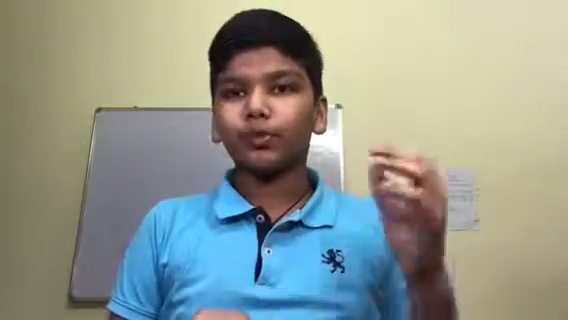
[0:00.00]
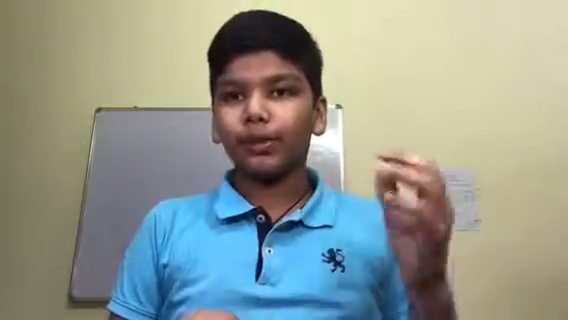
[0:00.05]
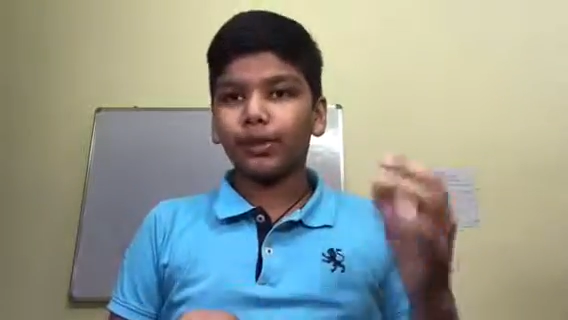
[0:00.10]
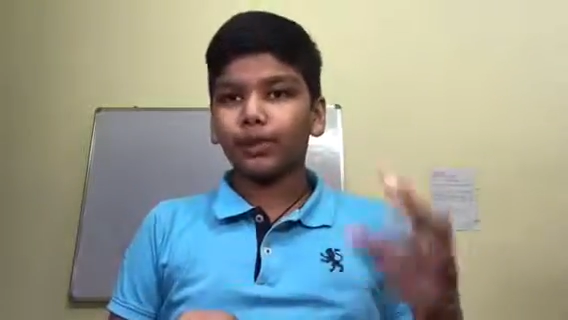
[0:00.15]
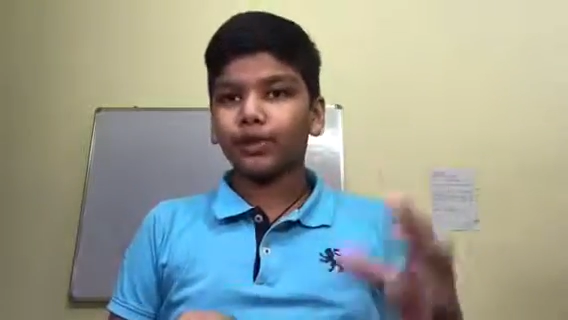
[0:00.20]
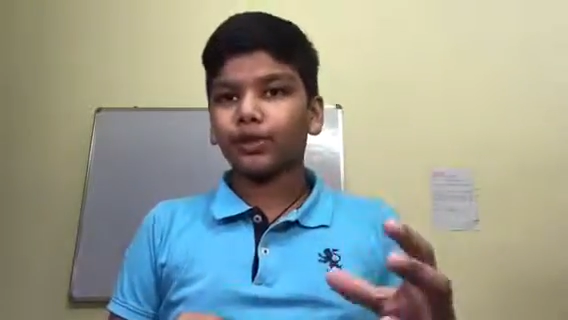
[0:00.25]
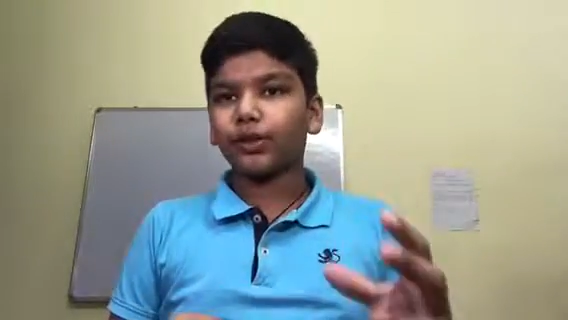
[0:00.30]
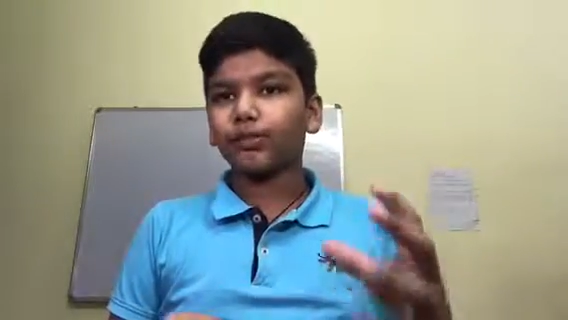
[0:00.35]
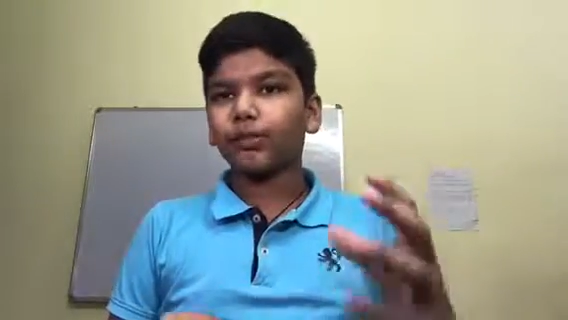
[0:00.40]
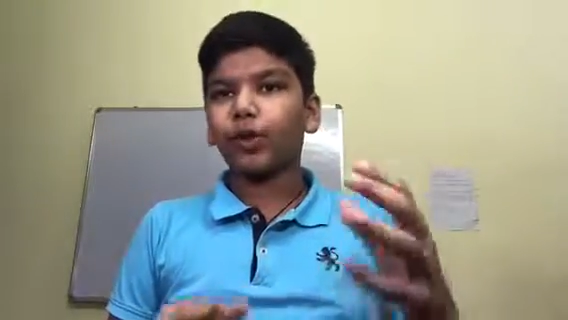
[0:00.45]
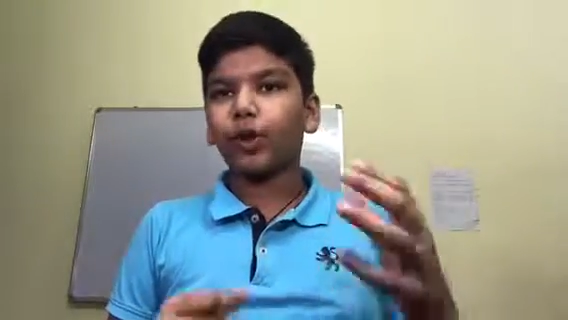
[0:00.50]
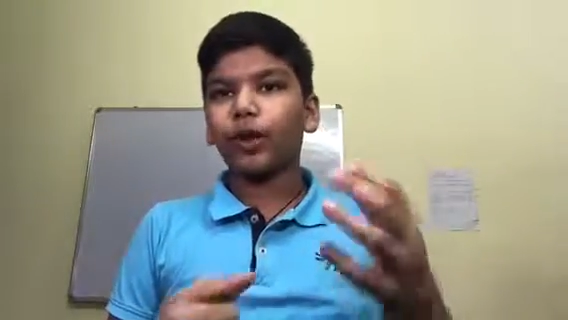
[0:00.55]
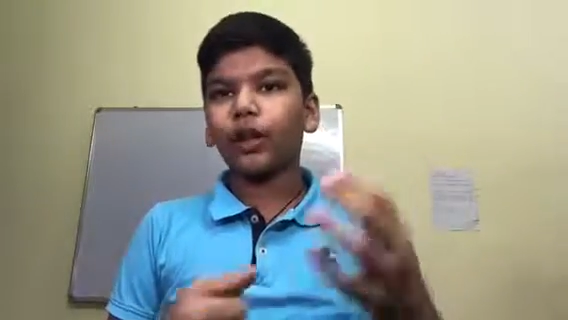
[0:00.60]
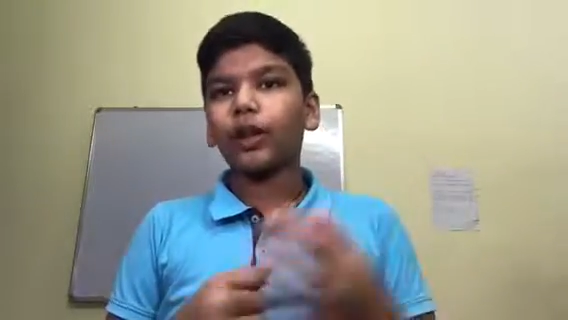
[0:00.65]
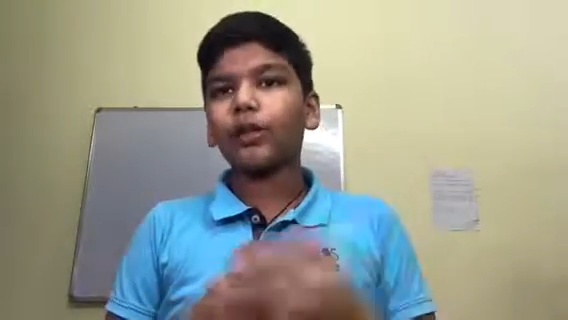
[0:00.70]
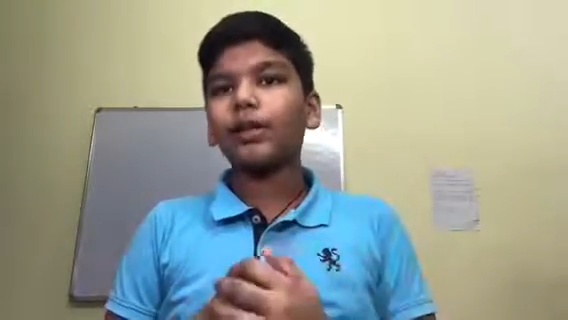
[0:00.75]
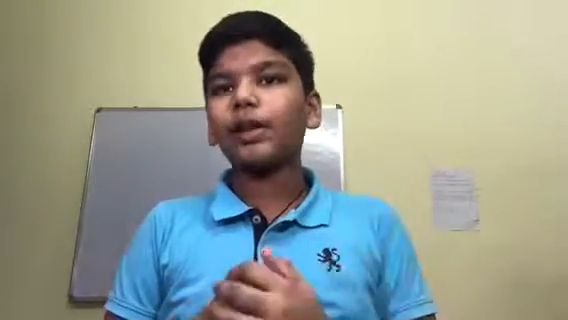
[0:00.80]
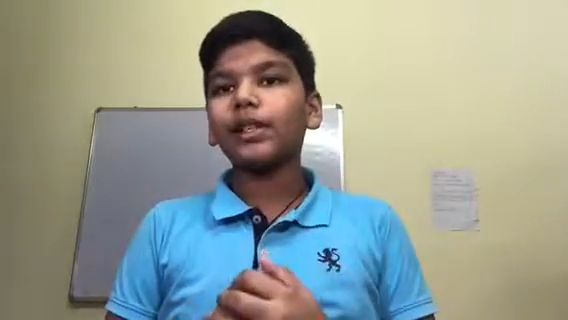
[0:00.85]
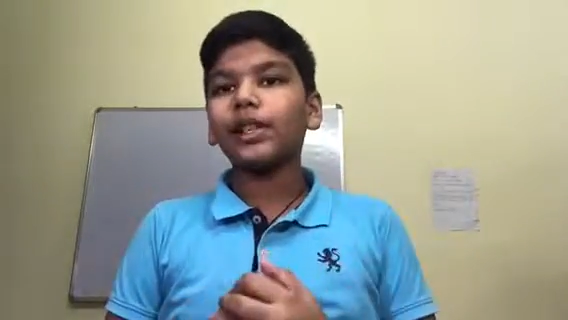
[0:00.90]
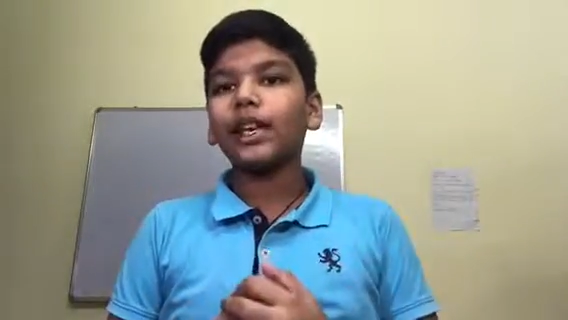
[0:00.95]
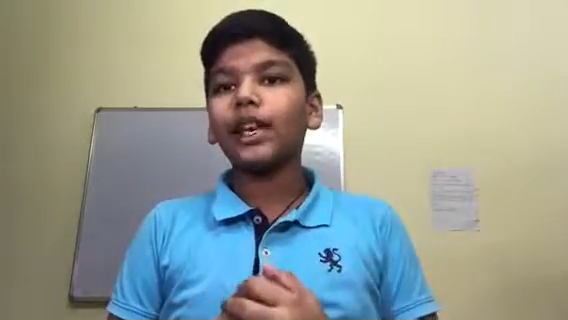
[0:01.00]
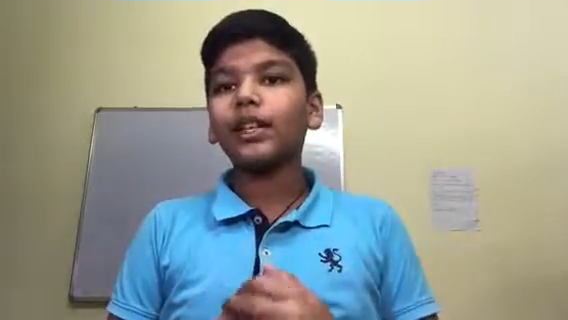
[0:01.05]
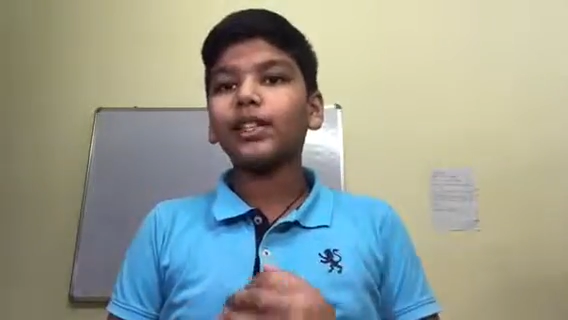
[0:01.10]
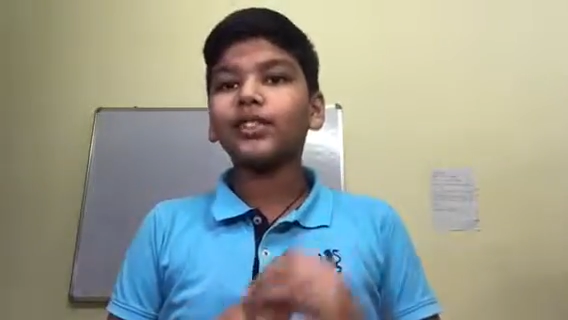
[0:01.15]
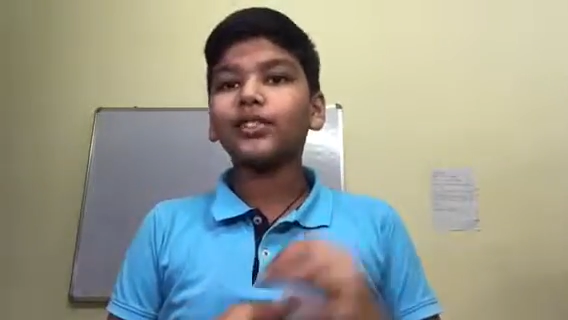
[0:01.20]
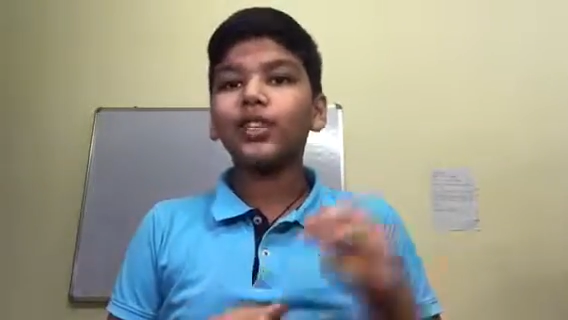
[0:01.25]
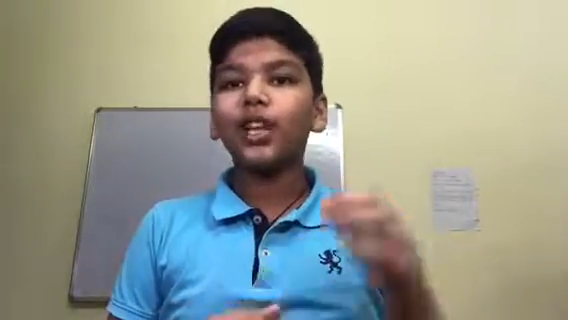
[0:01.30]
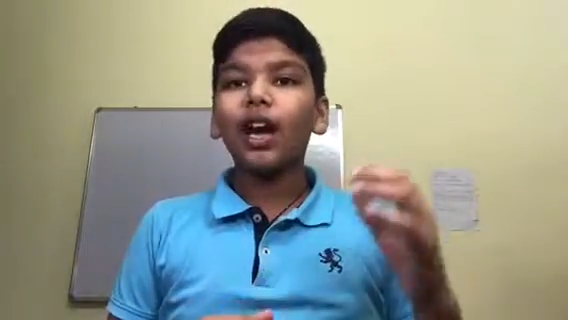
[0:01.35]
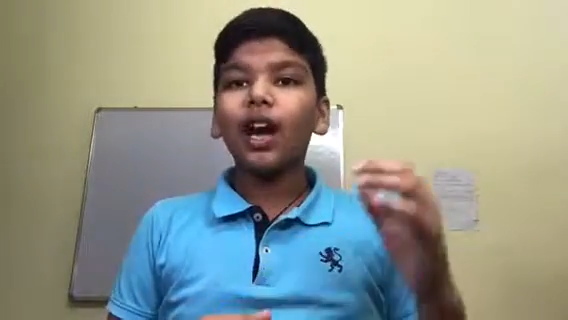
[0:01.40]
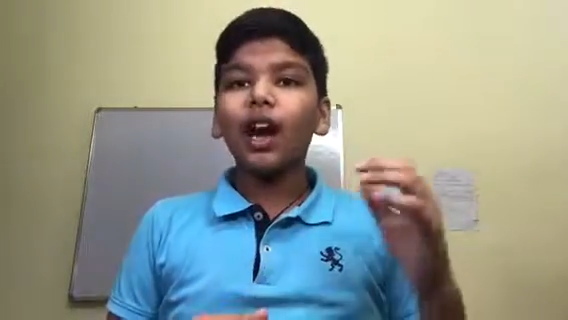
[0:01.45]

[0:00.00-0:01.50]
Means the modern methods.